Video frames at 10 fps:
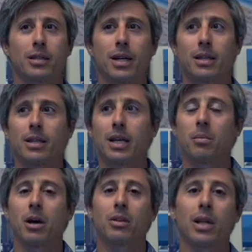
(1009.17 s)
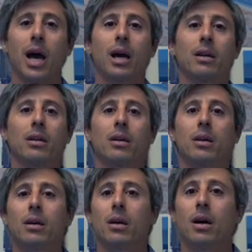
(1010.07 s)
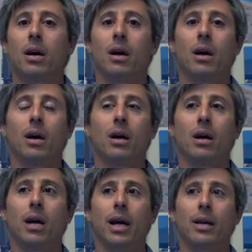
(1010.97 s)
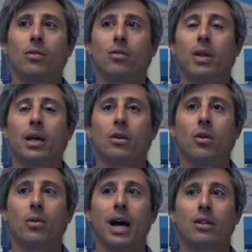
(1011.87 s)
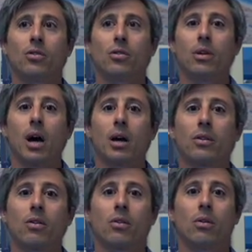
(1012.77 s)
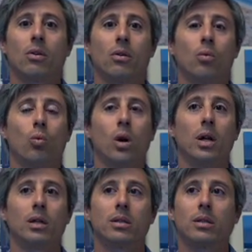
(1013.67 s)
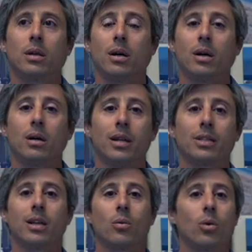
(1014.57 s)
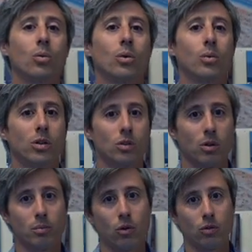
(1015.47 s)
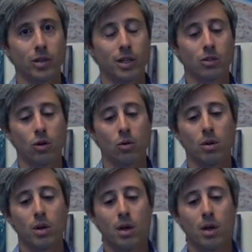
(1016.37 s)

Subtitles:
And I think about that as that's not what we would do at BoaVida. So